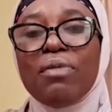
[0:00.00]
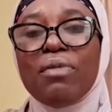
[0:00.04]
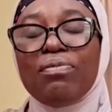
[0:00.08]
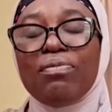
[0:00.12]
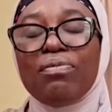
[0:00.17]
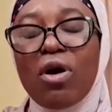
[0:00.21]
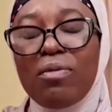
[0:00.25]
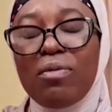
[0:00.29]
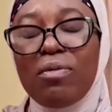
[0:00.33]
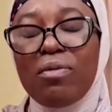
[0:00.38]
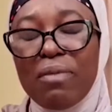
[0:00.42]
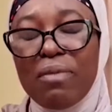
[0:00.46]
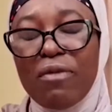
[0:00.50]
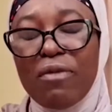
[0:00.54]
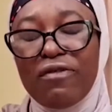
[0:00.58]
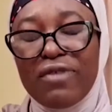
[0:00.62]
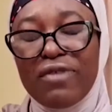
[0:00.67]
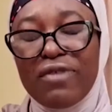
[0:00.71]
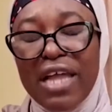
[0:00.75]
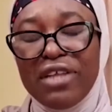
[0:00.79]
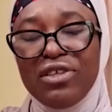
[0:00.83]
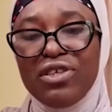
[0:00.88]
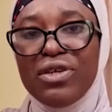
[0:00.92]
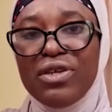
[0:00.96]
the problem of
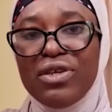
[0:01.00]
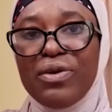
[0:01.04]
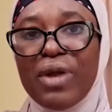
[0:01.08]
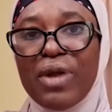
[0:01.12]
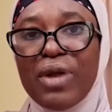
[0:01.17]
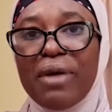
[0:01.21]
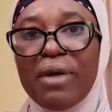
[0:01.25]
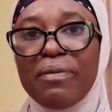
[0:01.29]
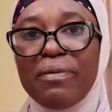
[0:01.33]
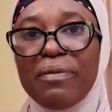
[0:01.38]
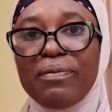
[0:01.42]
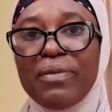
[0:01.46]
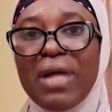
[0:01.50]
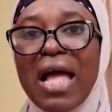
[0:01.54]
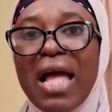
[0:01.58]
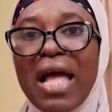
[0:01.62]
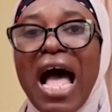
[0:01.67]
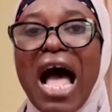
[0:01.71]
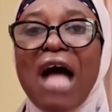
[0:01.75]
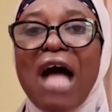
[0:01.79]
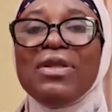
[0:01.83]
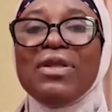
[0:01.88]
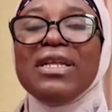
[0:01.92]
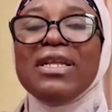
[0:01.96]
Nigeria.
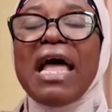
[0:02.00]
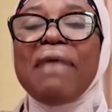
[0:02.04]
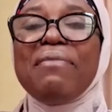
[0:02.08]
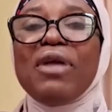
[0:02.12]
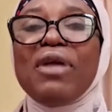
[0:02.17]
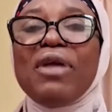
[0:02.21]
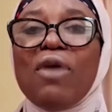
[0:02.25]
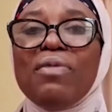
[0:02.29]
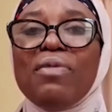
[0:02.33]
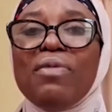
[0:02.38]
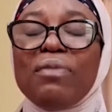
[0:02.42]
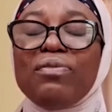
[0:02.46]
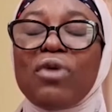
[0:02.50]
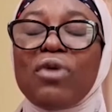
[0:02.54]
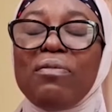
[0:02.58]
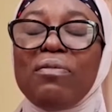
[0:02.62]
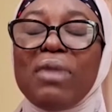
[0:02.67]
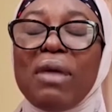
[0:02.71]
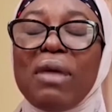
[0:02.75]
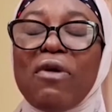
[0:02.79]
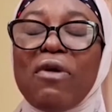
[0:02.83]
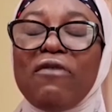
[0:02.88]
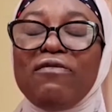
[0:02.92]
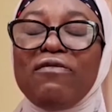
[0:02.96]
How did I become the
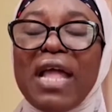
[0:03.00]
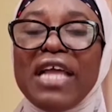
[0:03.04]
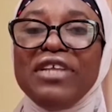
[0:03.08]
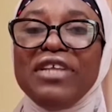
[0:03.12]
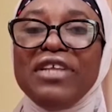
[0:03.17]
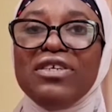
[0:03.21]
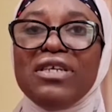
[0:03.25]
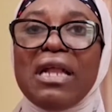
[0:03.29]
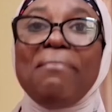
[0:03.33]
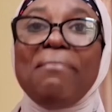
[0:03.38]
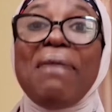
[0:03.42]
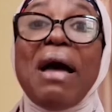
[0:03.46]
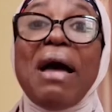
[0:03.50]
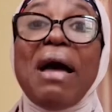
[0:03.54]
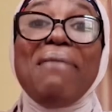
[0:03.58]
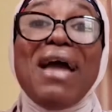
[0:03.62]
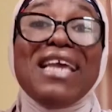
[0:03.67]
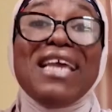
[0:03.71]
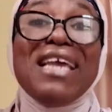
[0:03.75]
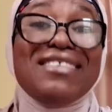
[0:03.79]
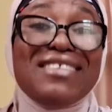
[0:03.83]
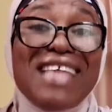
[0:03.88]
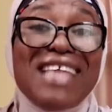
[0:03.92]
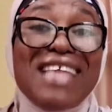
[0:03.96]
problem of Nigeria? By my
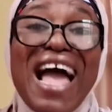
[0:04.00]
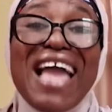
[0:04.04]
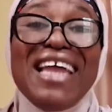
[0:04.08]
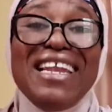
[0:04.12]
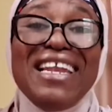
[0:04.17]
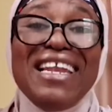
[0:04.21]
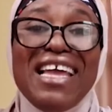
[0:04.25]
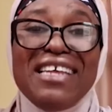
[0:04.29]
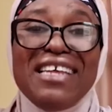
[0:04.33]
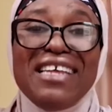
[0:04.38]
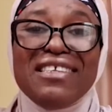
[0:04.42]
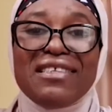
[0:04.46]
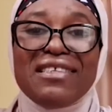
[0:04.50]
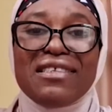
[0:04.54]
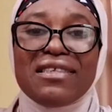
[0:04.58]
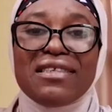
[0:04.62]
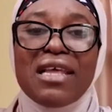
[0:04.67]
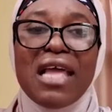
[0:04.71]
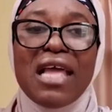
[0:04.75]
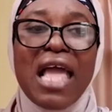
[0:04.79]
silence.